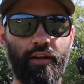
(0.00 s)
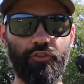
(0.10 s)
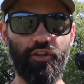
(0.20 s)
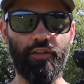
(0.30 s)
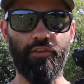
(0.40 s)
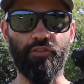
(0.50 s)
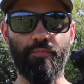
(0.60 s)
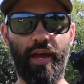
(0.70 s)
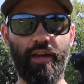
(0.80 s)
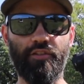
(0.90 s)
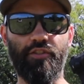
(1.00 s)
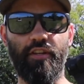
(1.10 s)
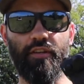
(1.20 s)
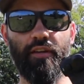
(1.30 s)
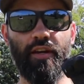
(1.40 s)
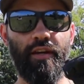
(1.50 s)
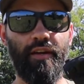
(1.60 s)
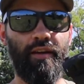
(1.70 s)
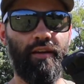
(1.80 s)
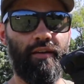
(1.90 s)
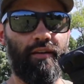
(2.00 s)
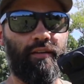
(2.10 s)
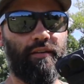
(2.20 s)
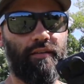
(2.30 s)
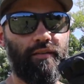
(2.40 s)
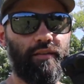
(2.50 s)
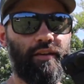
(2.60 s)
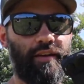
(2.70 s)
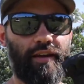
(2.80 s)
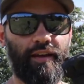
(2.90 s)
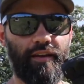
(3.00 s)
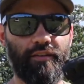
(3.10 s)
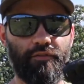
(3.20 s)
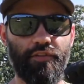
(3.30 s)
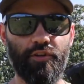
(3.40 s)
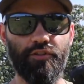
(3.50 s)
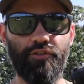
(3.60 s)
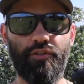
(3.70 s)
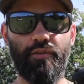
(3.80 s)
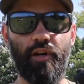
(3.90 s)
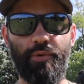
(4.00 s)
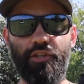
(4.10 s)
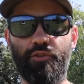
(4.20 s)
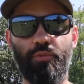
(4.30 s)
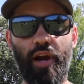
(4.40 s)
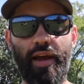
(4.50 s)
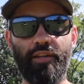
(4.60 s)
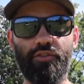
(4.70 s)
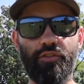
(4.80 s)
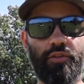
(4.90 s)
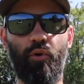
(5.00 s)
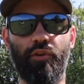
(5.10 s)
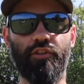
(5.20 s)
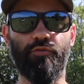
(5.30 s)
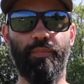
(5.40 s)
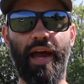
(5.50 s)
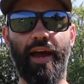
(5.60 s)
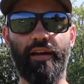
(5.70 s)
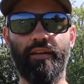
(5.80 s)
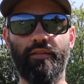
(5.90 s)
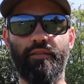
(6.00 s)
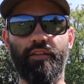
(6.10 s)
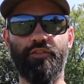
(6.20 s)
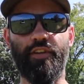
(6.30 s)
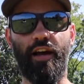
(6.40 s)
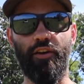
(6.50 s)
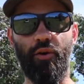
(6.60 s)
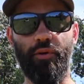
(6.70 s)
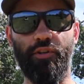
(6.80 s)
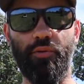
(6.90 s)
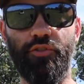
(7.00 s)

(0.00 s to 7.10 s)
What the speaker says: eject this magazine, and if there's a piece of brass, pull this back, it's not going to